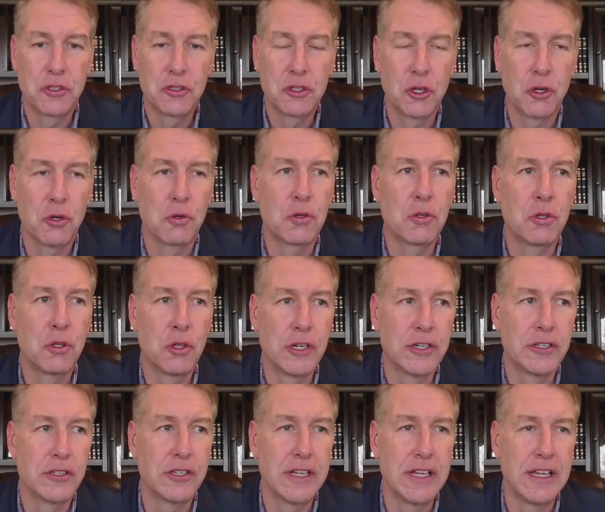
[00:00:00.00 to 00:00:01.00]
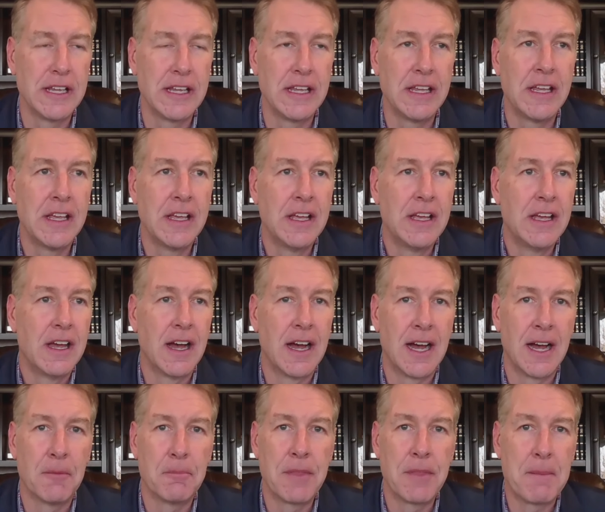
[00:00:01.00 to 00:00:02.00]
So clearly
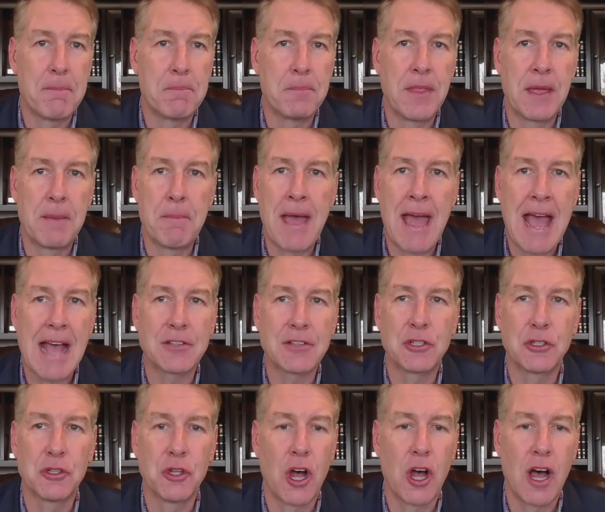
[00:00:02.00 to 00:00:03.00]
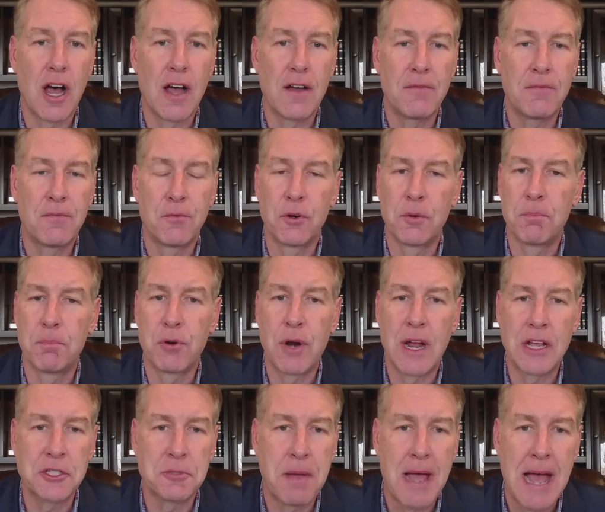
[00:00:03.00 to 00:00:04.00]
they passed a law for
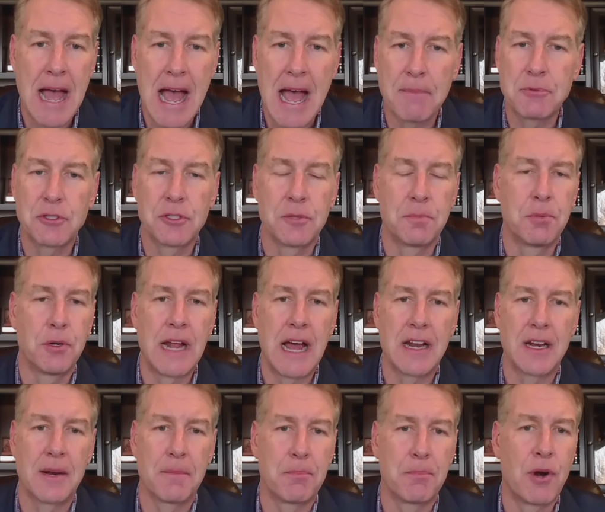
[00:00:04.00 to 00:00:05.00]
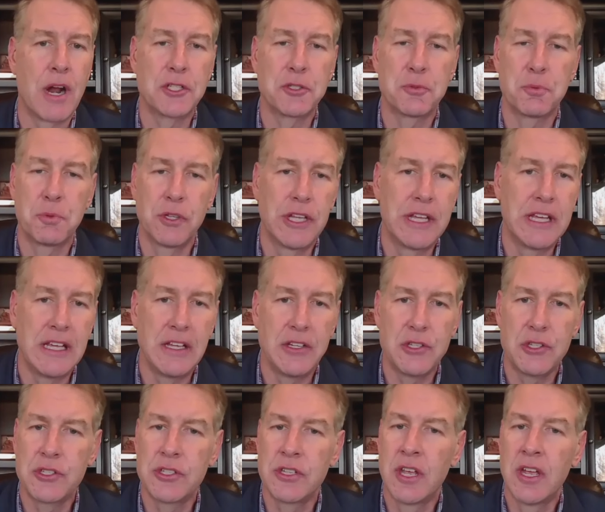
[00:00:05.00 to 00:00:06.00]
press pops to put out a press
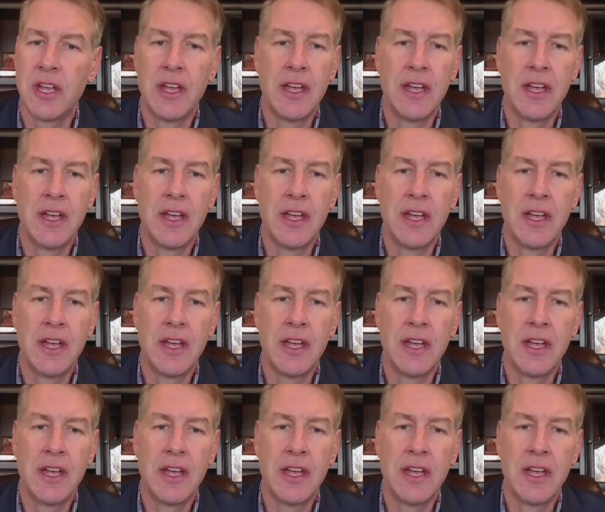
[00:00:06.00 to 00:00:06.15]
release.